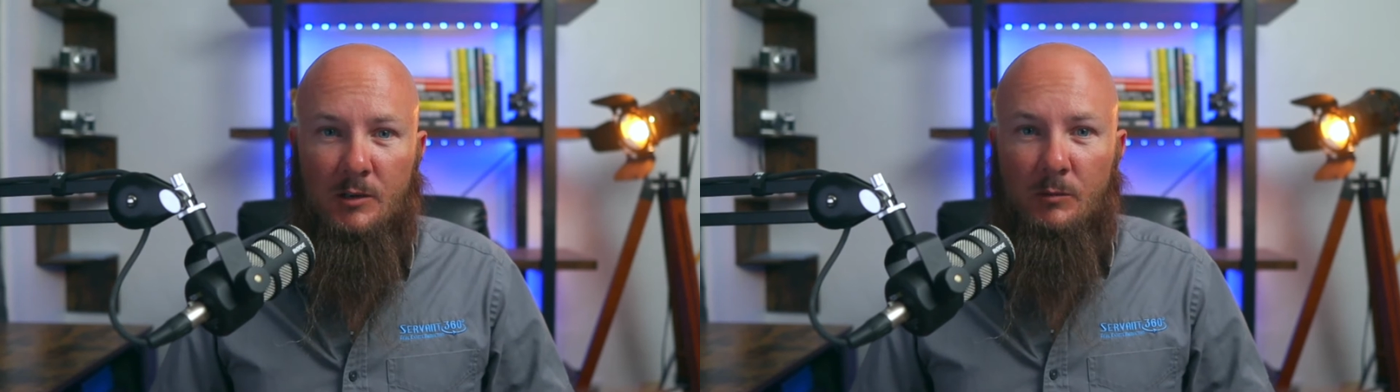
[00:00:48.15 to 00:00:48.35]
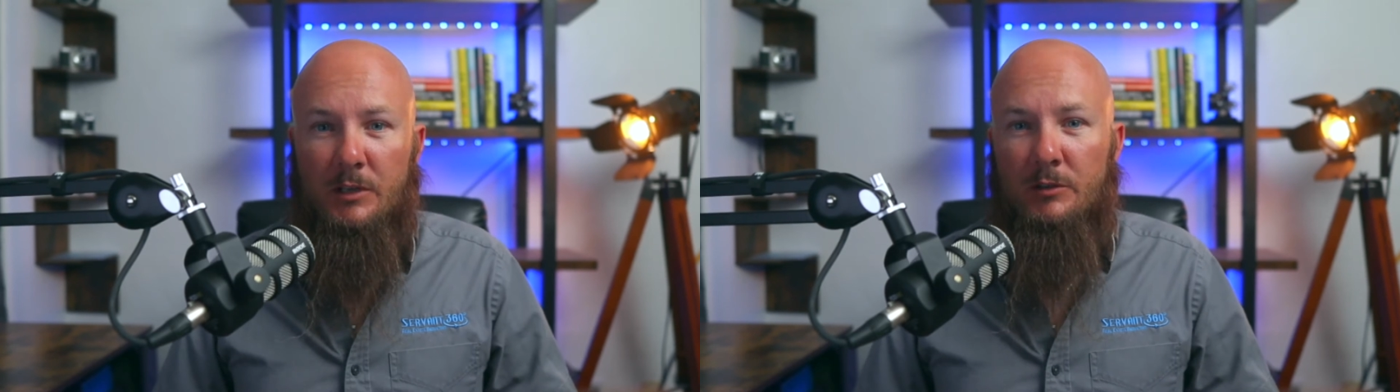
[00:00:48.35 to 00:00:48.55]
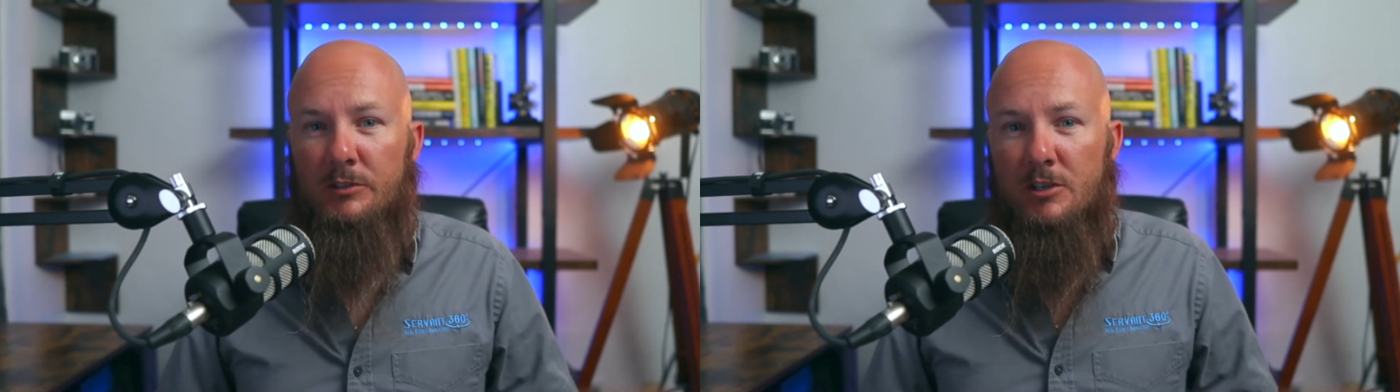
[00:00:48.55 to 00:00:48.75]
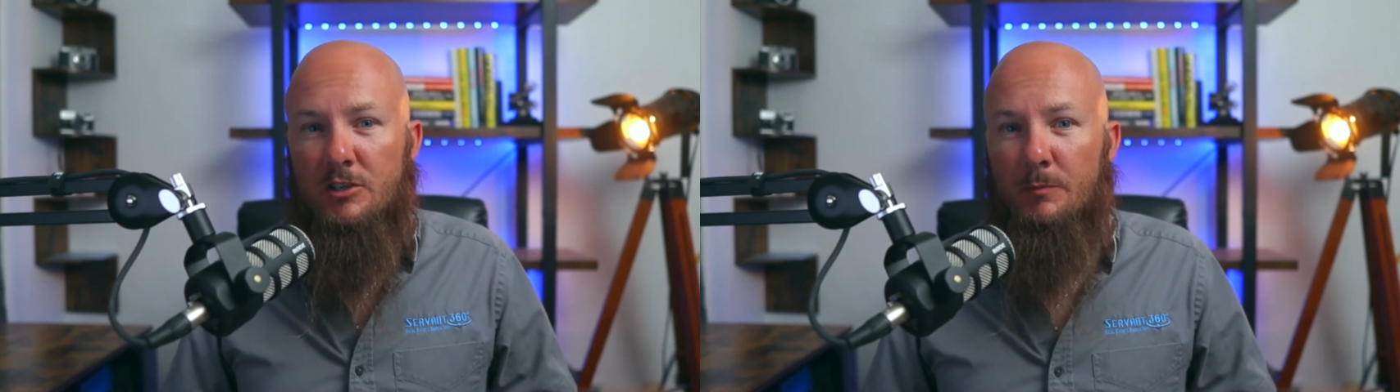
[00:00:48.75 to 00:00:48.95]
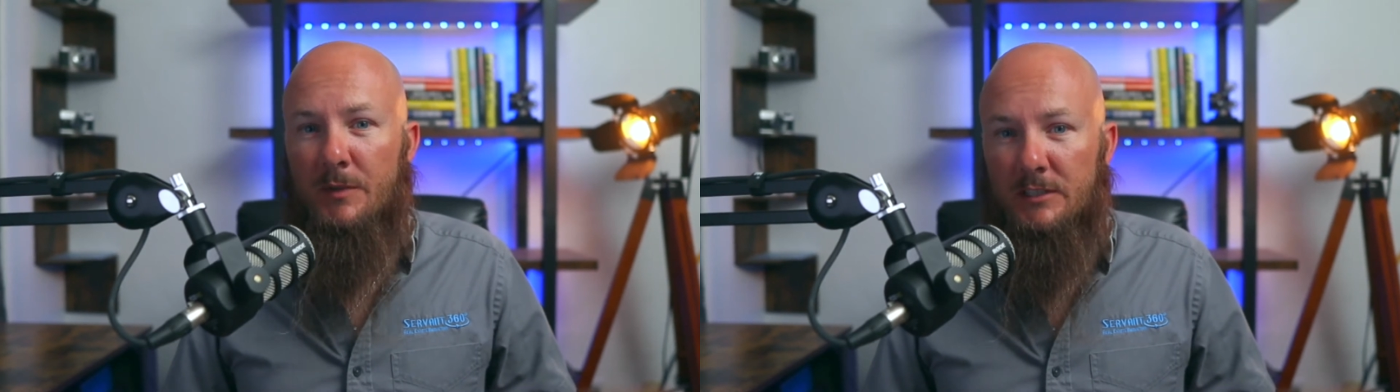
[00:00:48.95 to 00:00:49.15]
We use
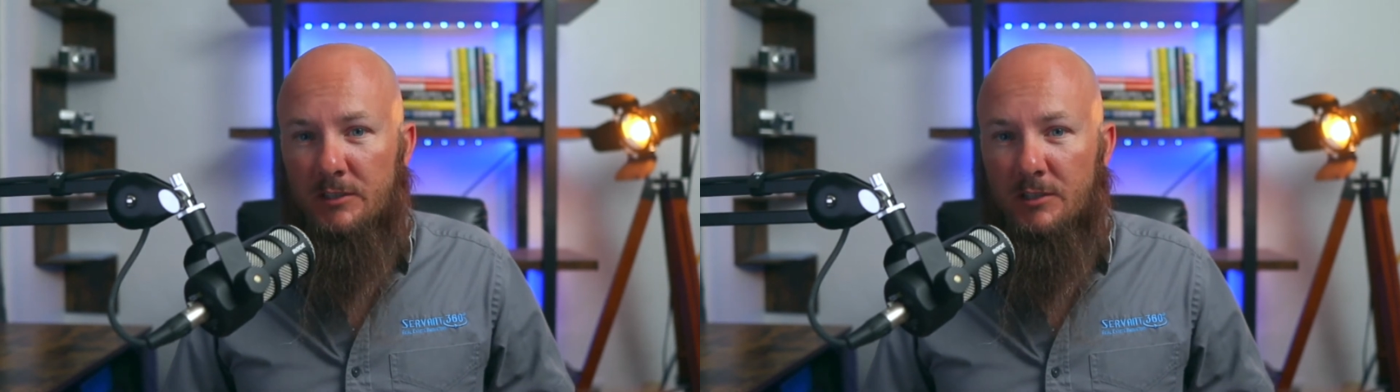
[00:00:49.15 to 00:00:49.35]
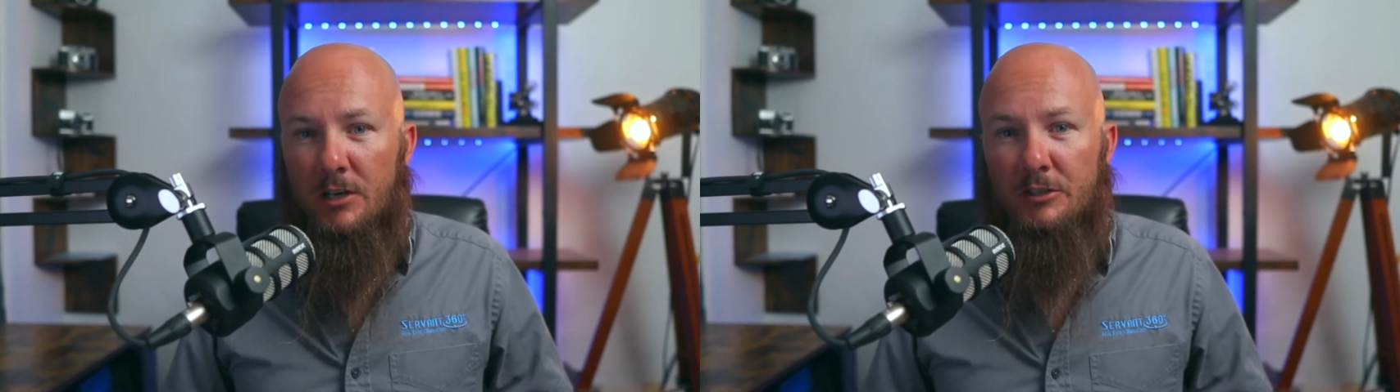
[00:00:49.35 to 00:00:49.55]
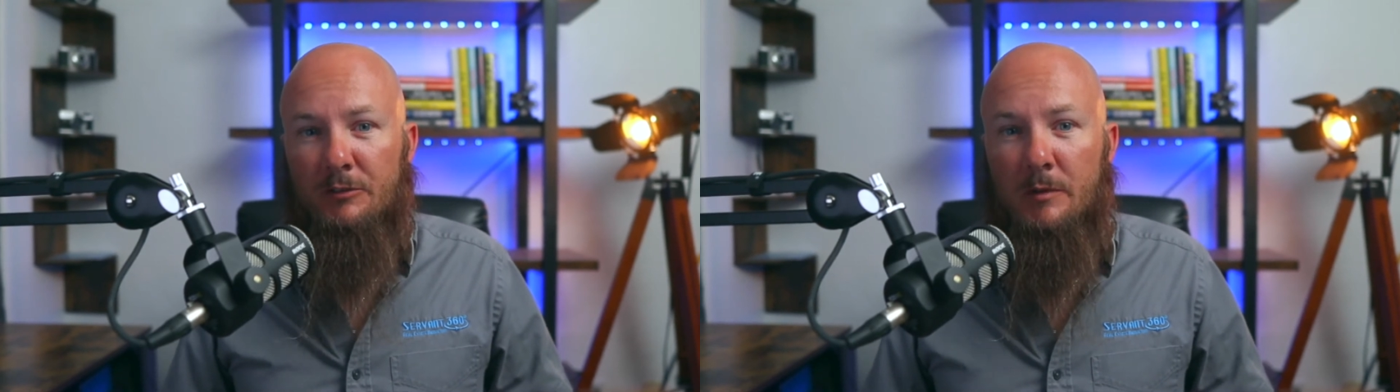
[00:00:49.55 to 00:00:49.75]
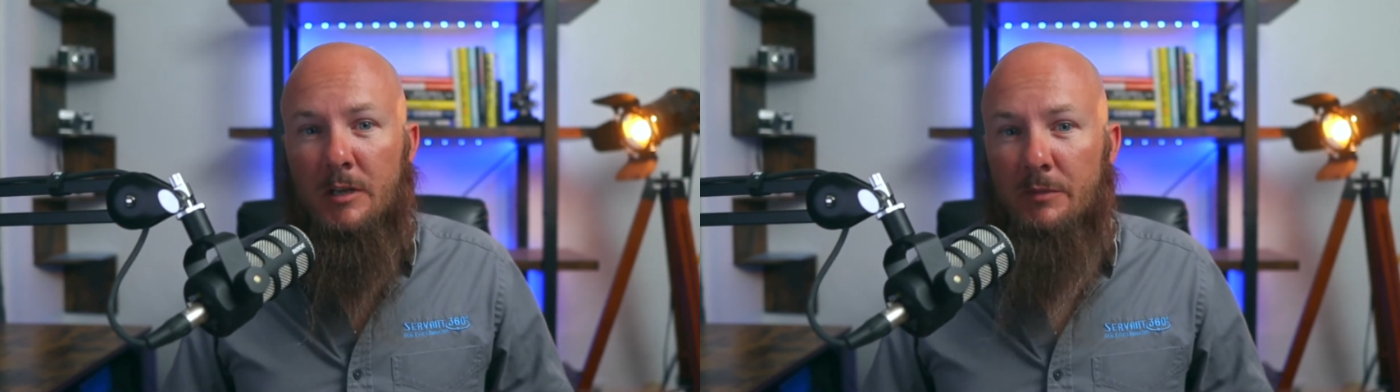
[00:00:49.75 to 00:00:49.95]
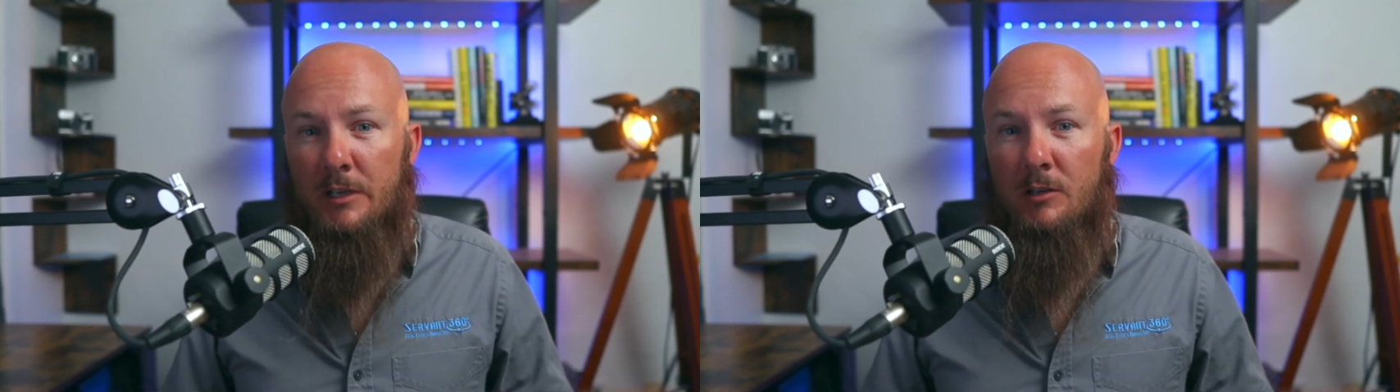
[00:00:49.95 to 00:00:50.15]
digital business cards from a
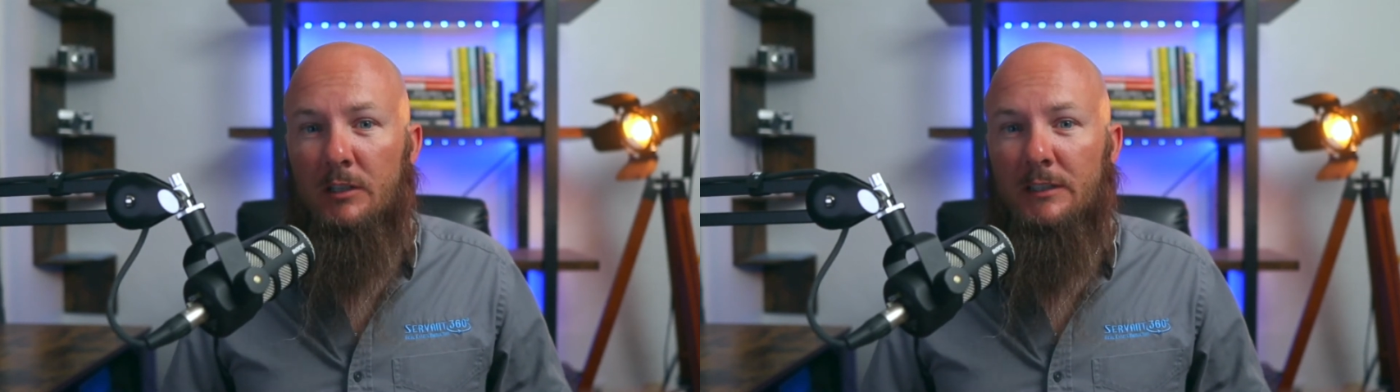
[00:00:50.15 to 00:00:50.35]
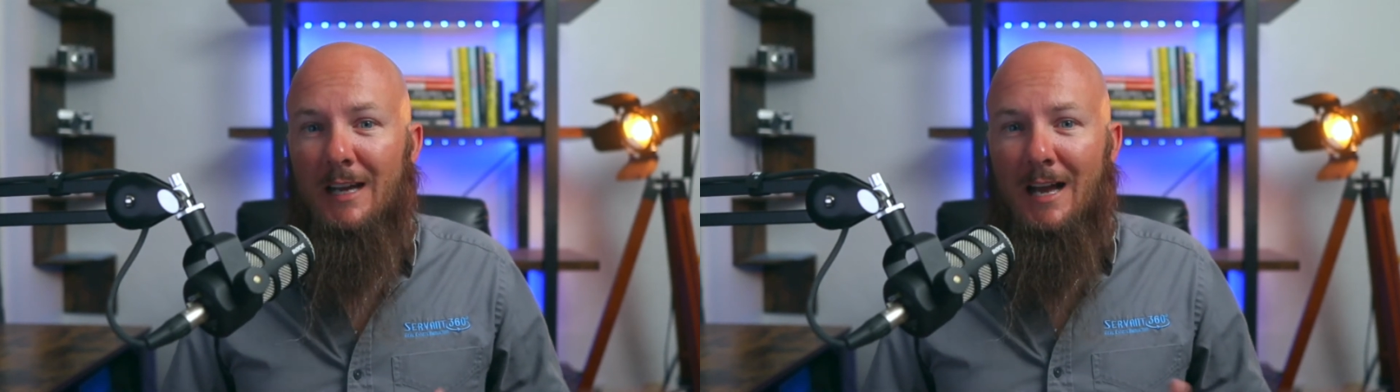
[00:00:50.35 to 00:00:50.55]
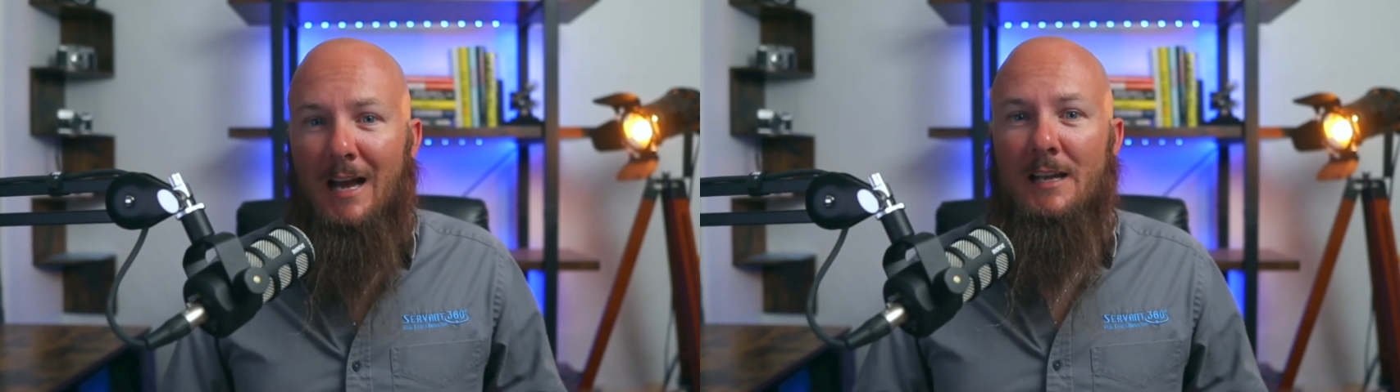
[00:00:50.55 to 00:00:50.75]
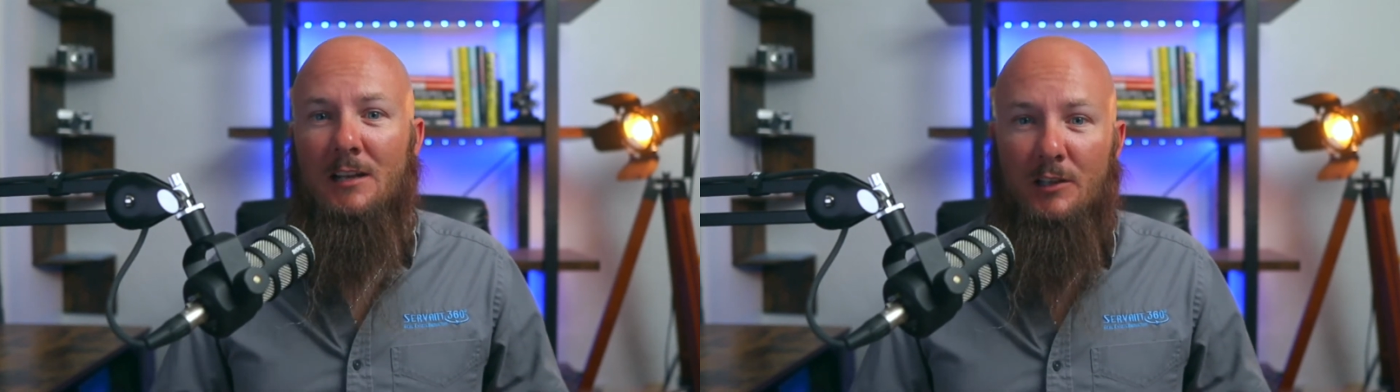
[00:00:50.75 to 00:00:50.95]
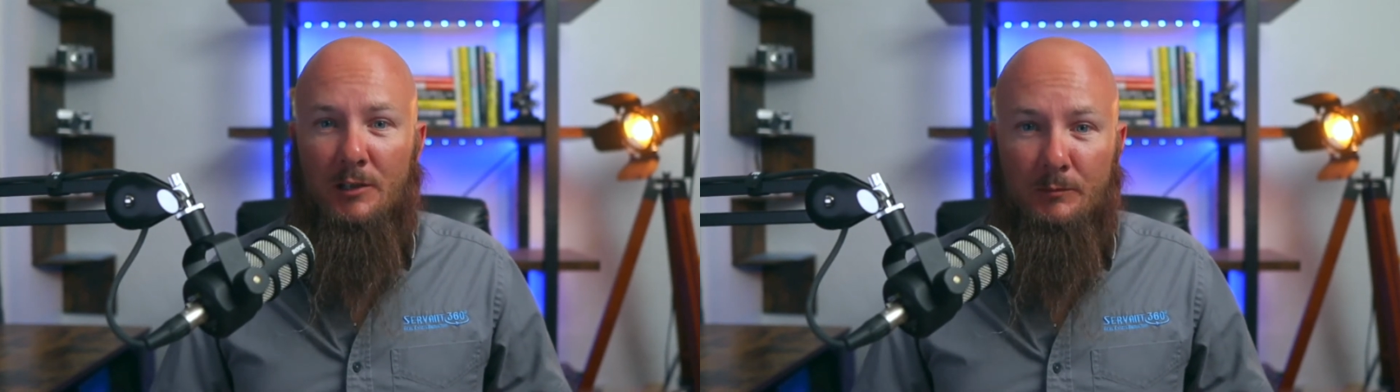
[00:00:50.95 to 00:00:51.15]
company called Hi
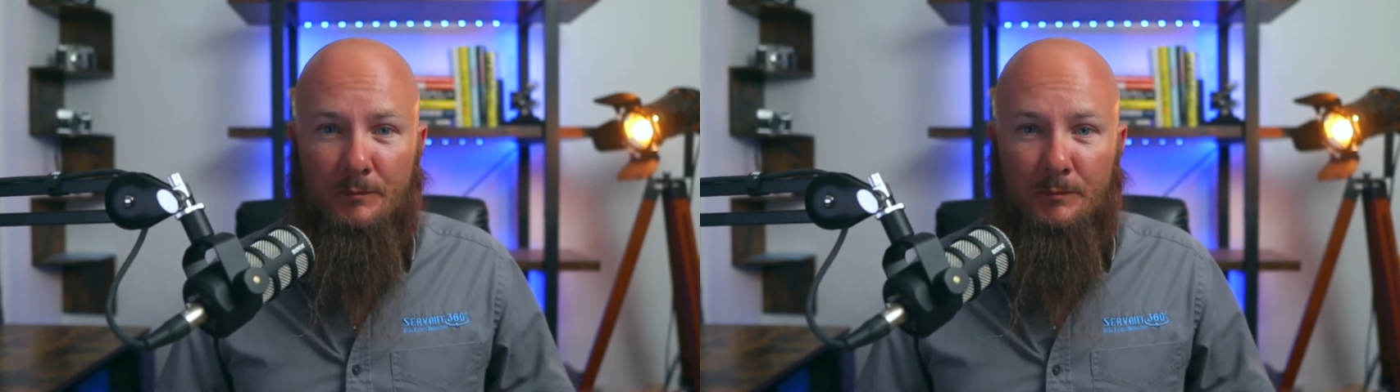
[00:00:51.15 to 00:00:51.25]
Hello.